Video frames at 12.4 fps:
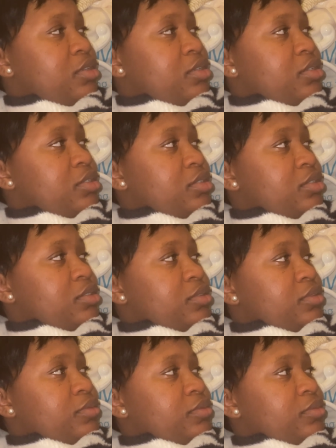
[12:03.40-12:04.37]

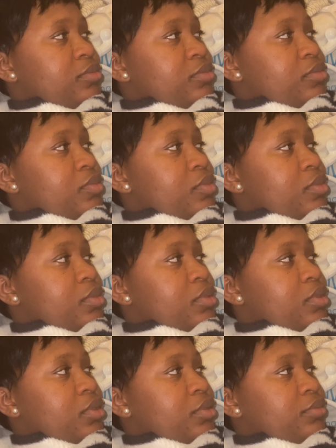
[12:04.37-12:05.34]

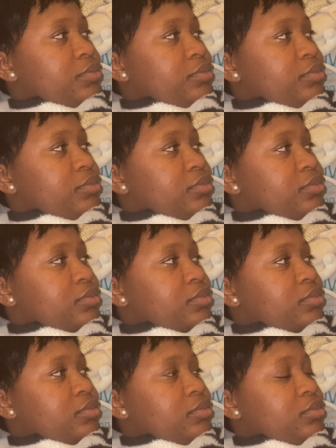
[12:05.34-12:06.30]

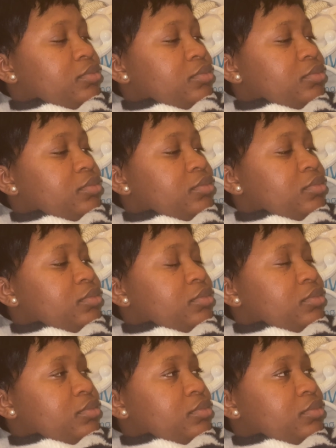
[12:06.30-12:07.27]

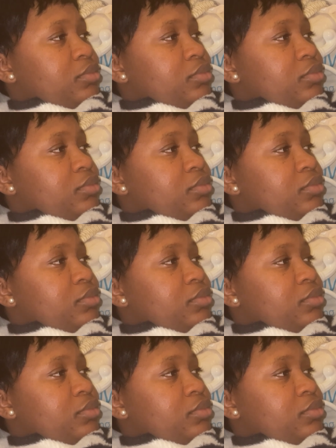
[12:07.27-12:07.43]
Nobody speaks.